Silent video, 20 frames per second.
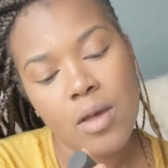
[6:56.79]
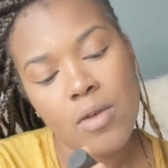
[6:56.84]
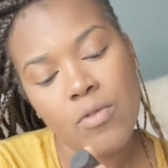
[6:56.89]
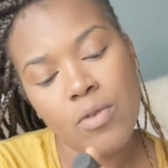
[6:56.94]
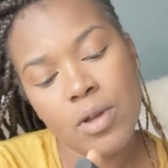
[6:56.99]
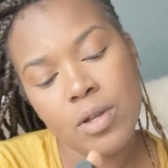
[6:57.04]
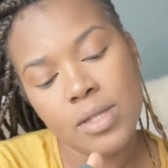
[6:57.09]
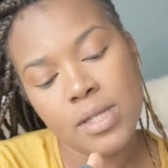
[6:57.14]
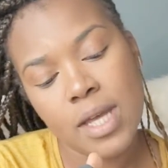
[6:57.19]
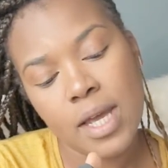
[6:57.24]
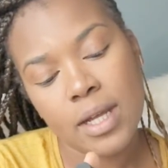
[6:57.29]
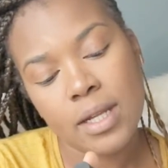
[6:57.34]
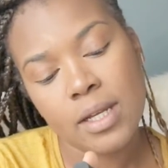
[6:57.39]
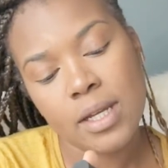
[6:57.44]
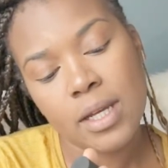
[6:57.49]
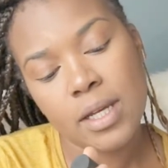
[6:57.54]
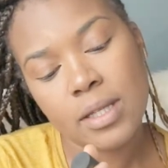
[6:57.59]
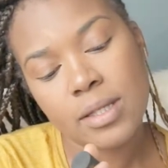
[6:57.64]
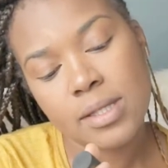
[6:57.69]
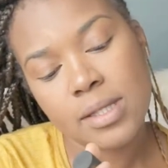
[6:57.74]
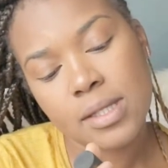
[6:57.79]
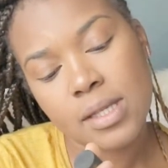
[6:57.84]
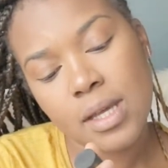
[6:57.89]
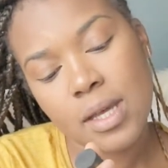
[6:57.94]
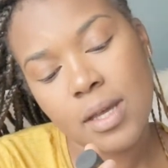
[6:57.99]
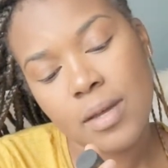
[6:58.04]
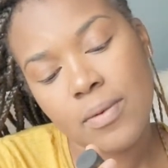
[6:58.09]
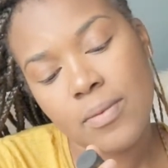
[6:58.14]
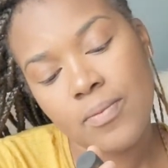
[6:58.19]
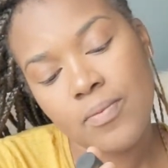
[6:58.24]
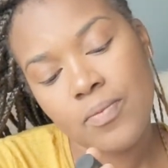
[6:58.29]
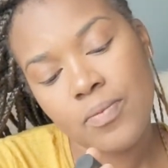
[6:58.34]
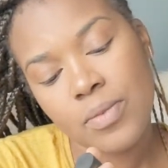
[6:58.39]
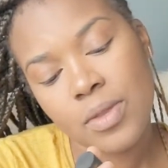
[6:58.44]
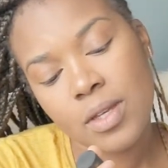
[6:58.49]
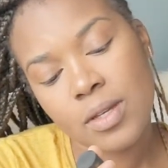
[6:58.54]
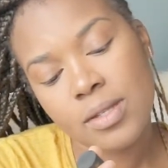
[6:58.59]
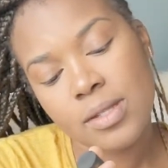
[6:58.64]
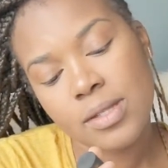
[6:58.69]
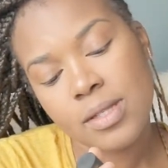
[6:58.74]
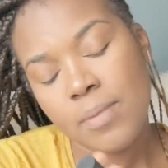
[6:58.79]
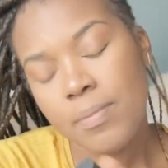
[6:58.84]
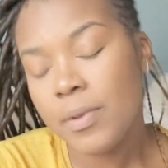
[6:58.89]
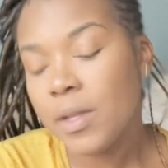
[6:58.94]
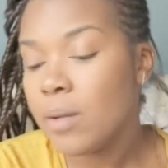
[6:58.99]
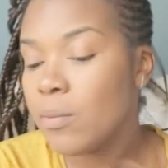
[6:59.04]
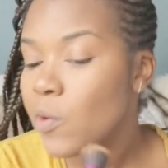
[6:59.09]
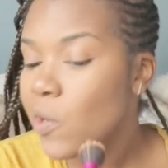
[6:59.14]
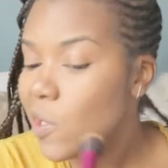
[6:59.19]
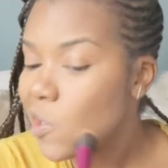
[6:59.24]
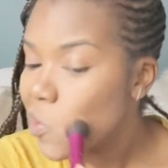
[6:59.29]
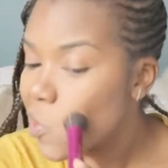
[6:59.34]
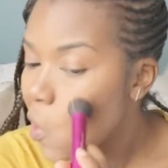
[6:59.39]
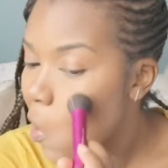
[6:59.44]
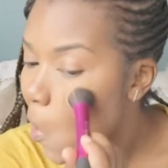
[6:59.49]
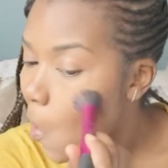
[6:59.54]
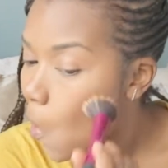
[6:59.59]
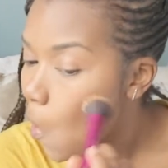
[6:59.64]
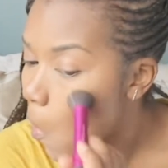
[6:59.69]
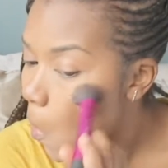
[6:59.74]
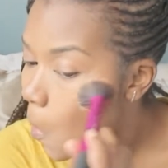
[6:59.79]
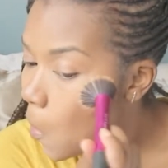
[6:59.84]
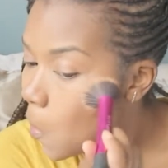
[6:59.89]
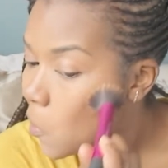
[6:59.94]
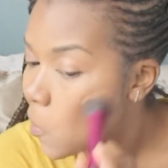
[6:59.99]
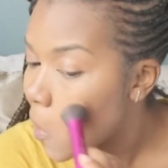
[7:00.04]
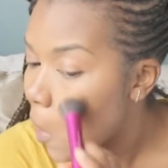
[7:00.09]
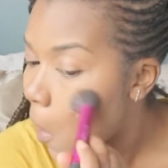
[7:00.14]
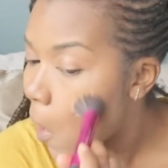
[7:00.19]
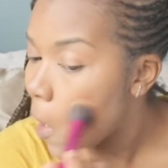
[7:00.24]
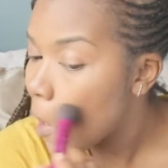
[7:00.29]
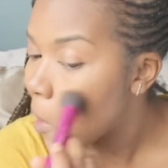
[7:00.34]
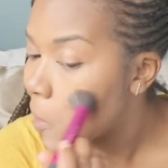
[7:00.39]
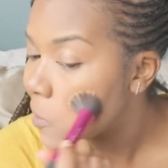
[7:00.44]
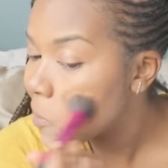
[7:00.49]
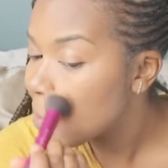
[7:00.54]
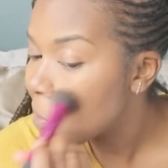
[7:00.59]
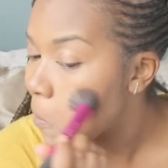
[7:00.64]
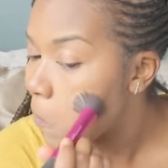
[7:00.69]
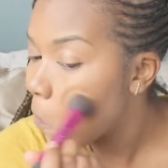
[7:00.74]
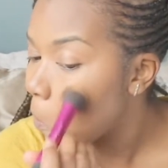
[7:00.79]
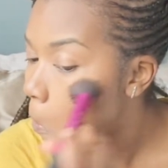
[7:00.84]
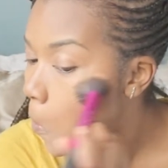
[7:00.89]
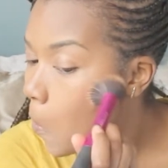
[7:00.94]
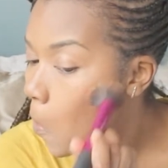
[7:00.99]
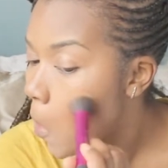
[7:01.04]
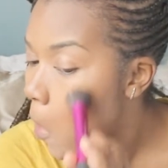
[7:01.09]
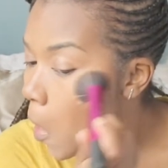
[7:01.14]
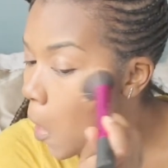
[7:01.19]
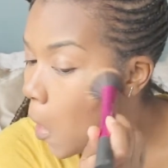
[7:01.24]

Real Techniques stippling brush to kind of stipple